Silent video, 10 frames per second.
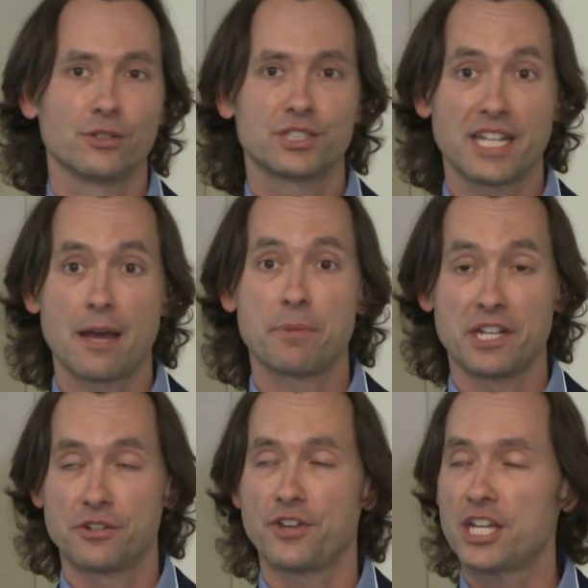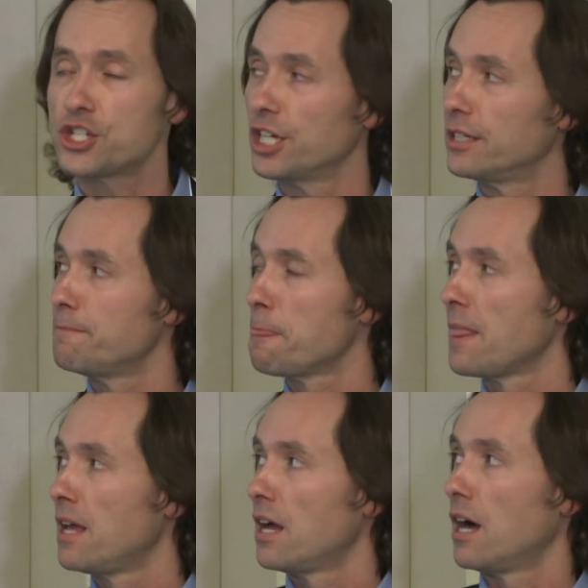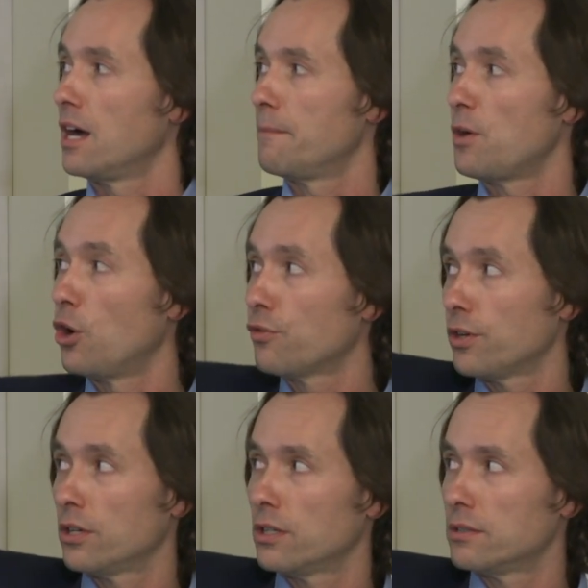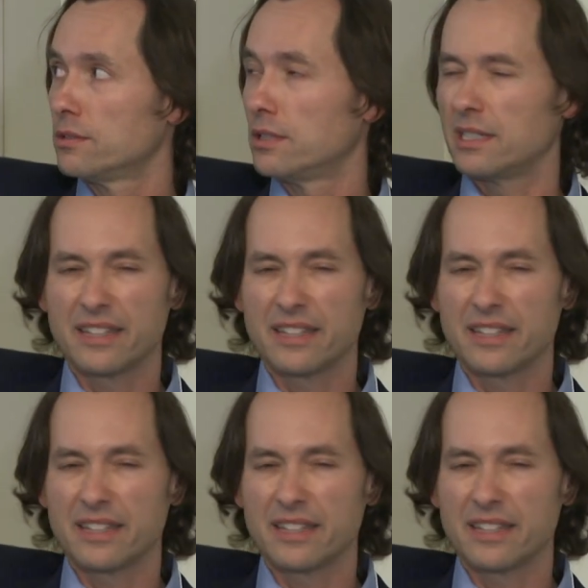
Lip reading: step in innovation. Over,